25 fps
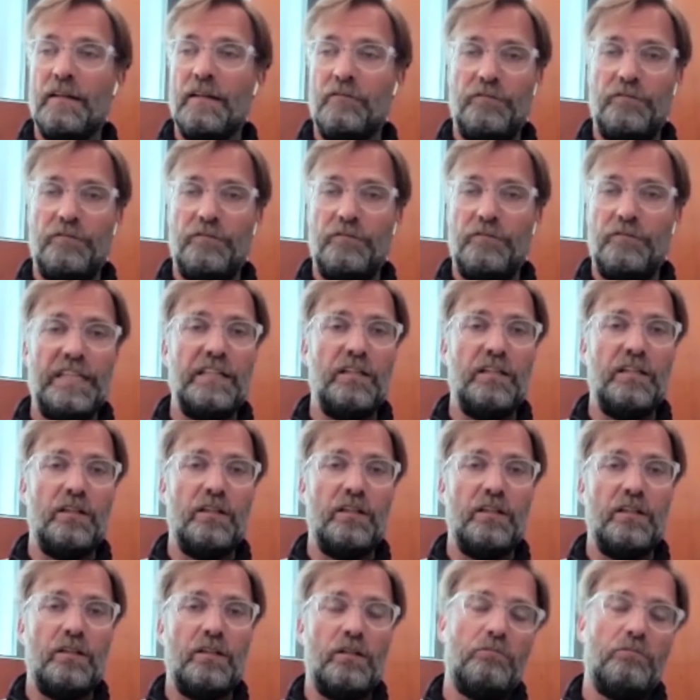League.
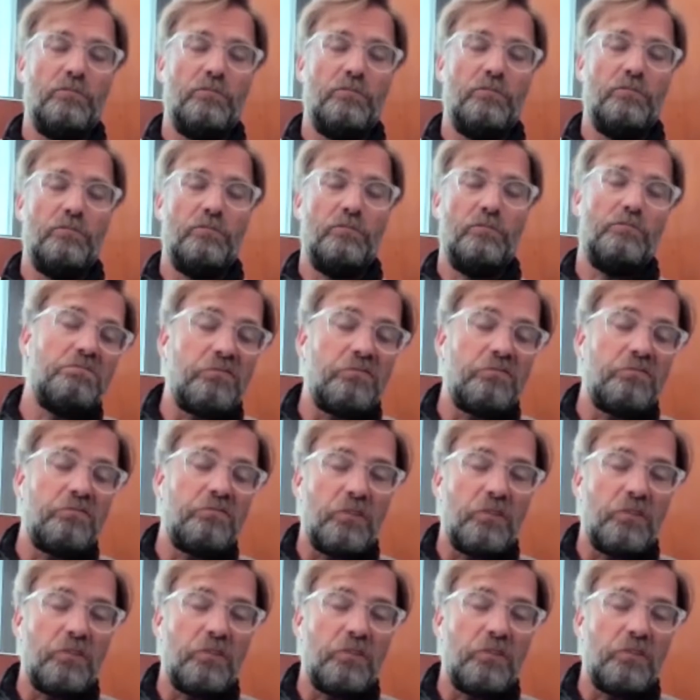For us, it
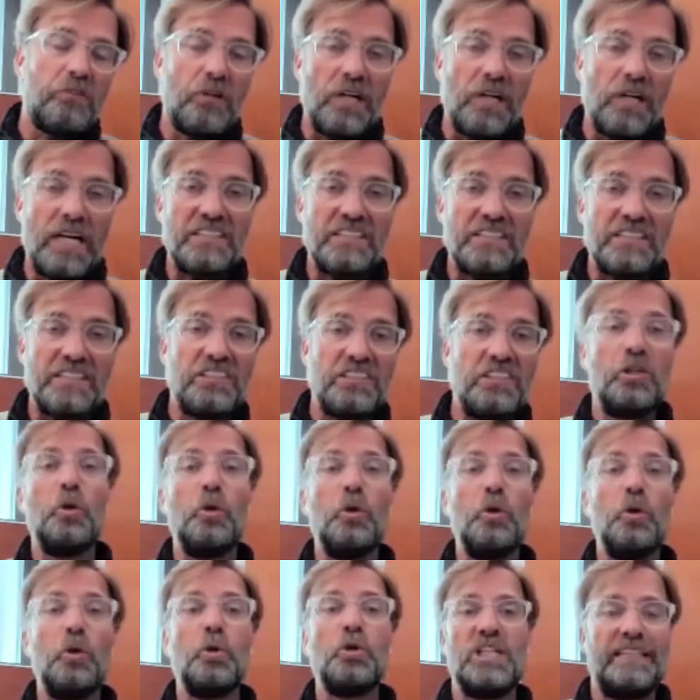looks like that we have
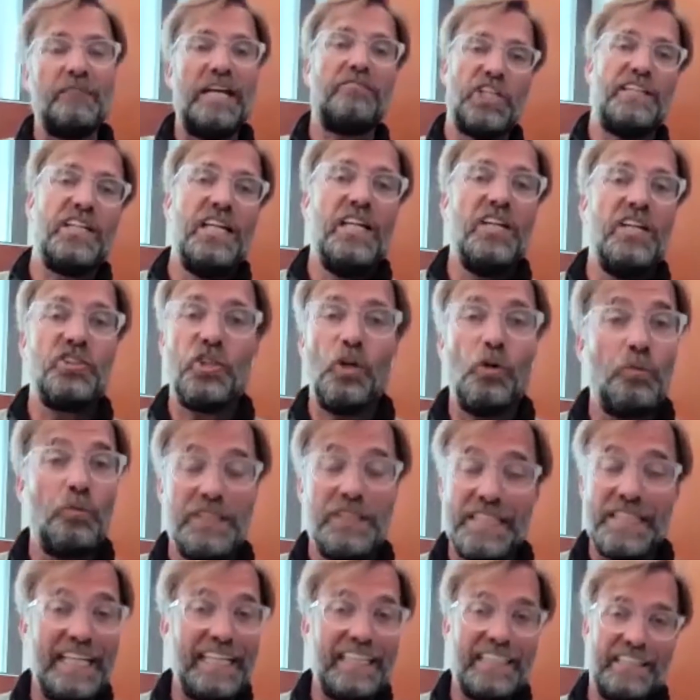a chance, so
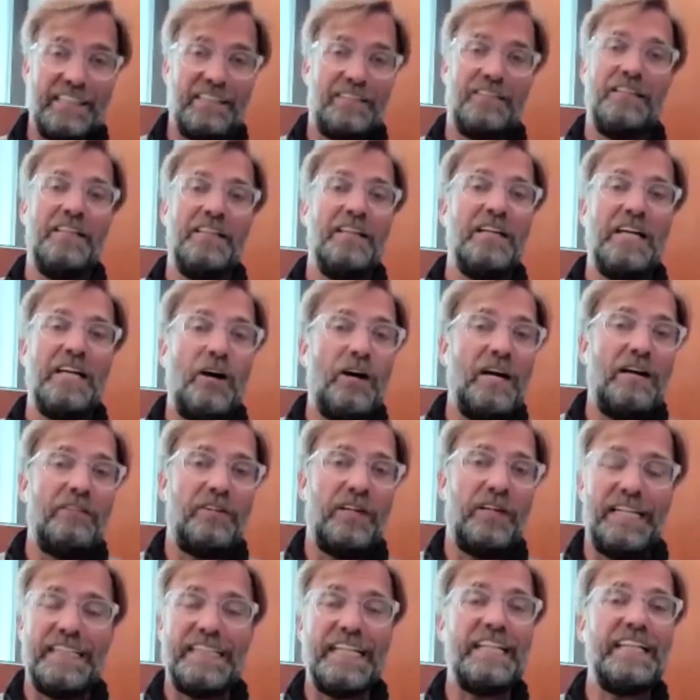we take it.
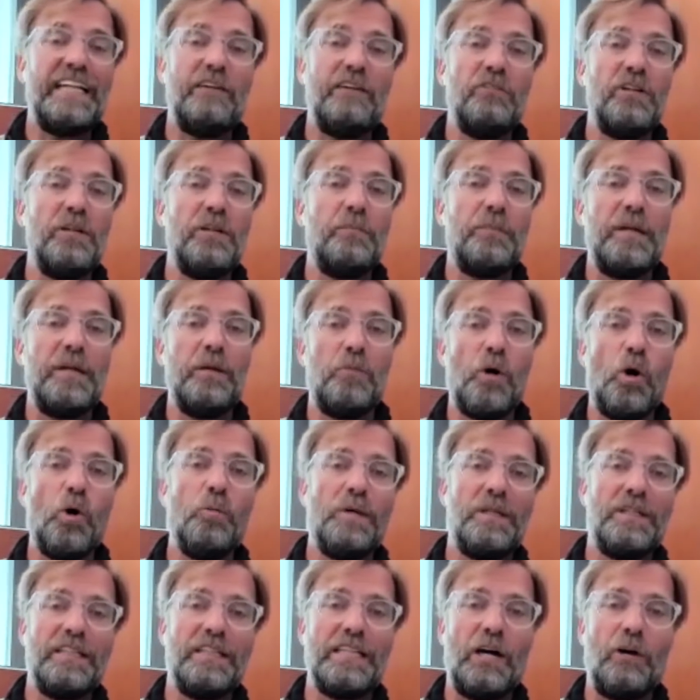However, and then there will be a
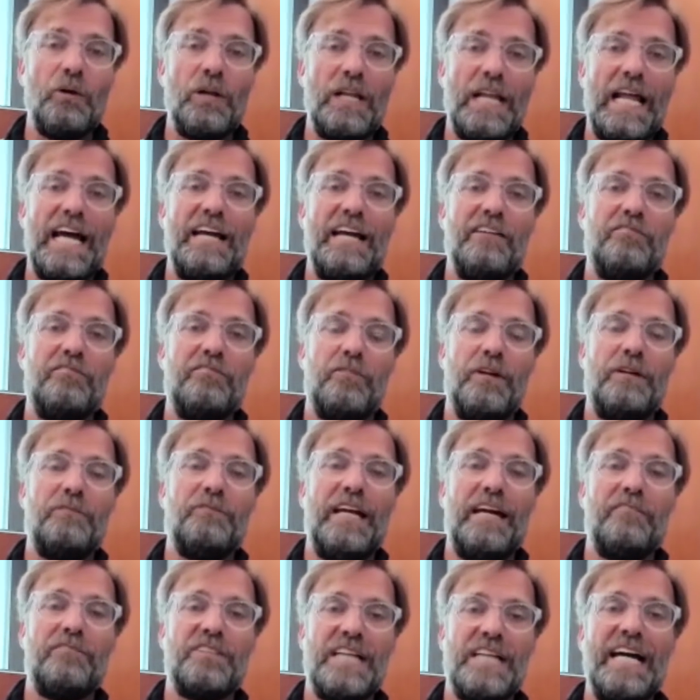moment in our life when we
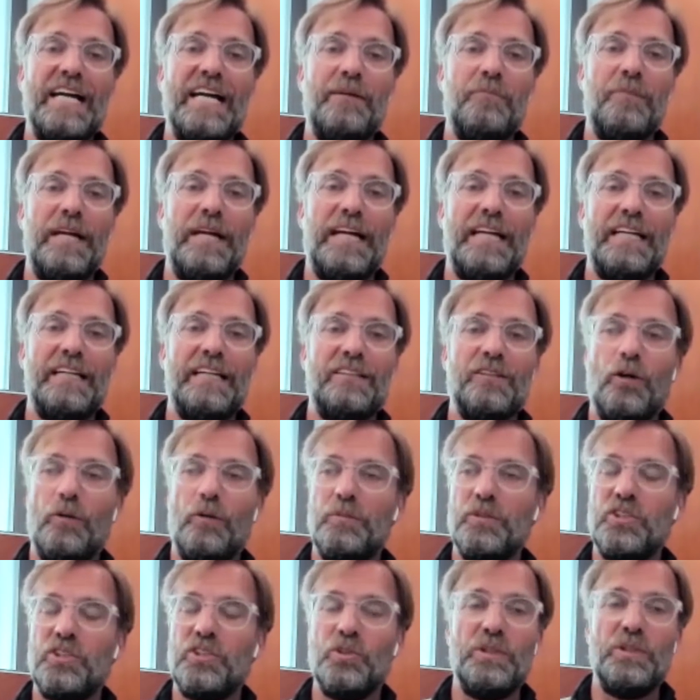have time and the
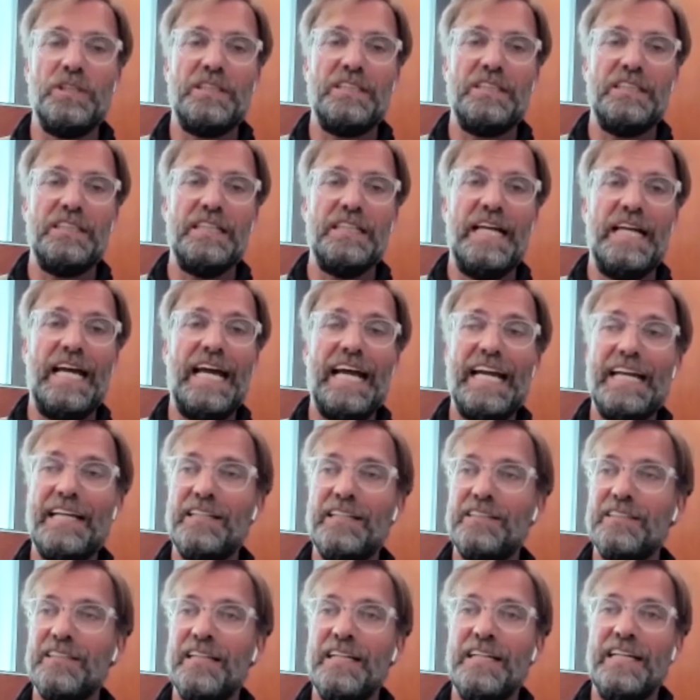opportunity,
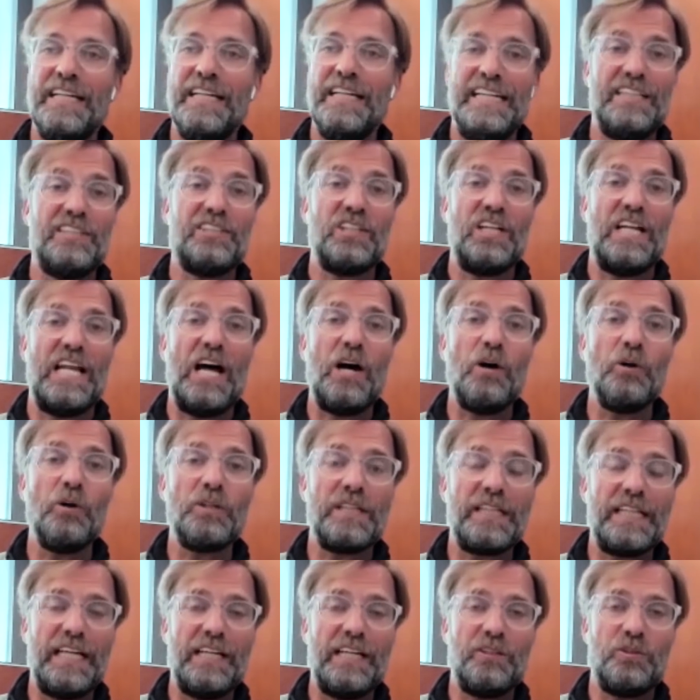and it's allowed
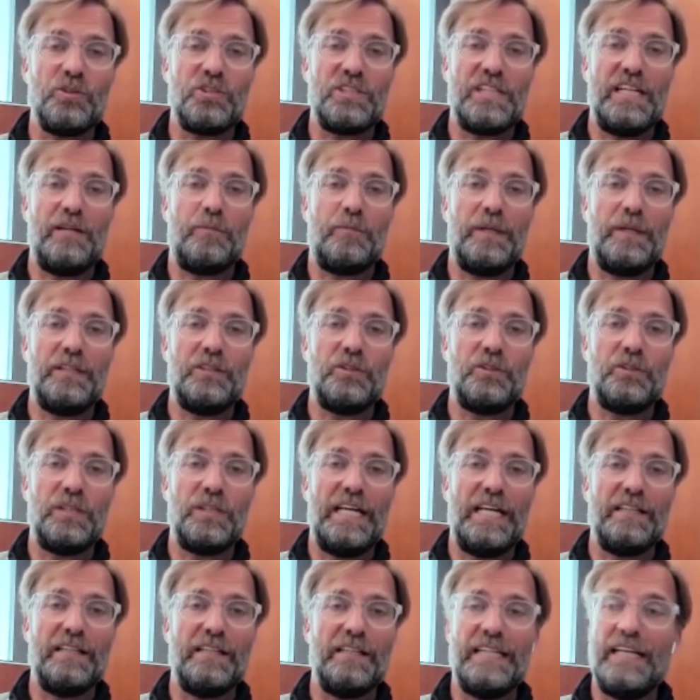again to celebrate
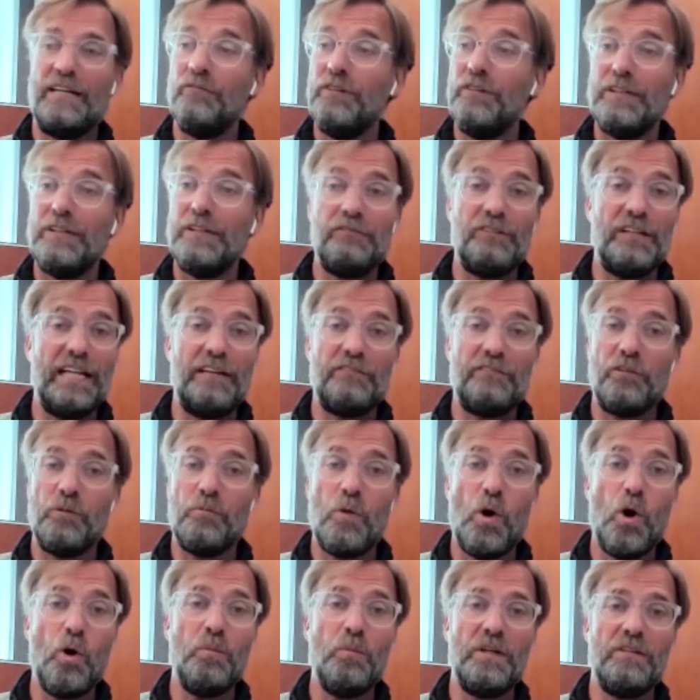together. Then we will have a
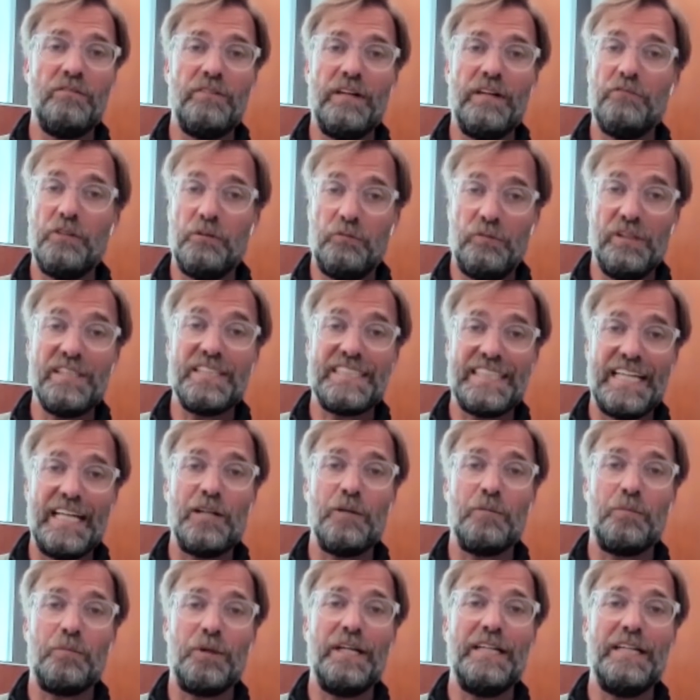moment when we will
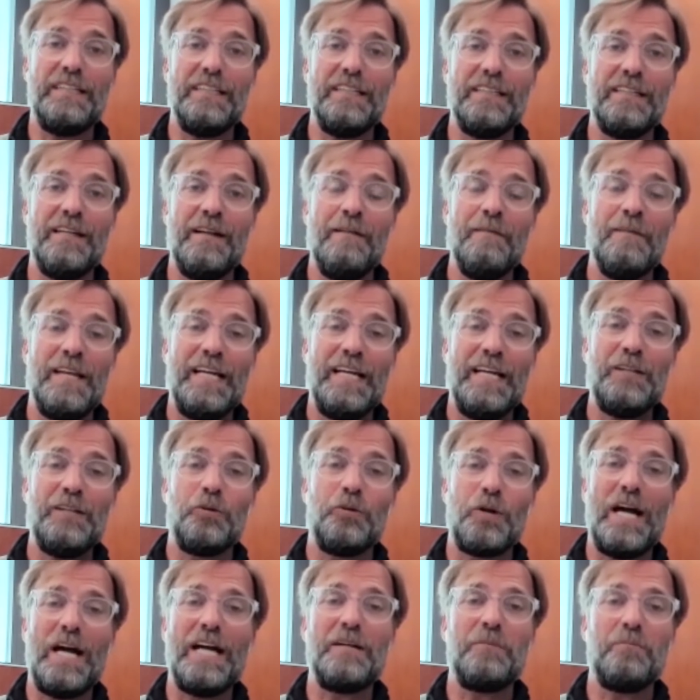celebrate it in the
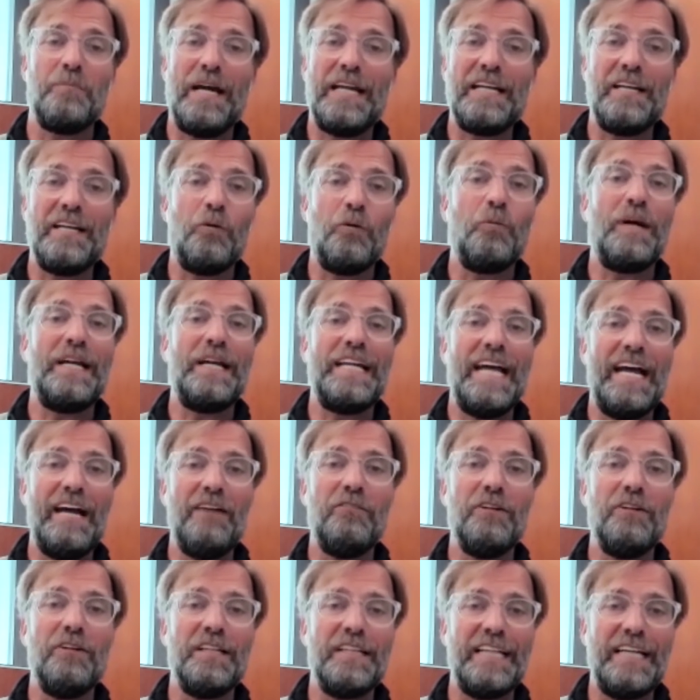right manner,
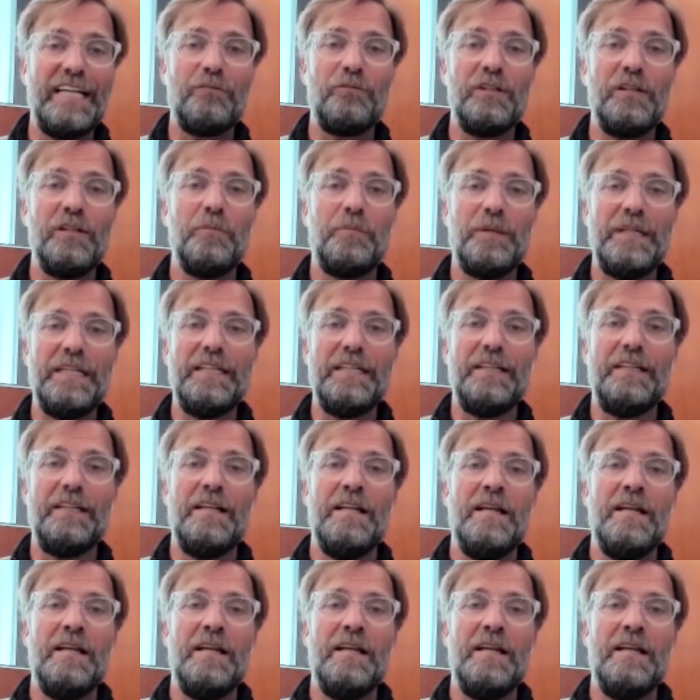whenever that will be.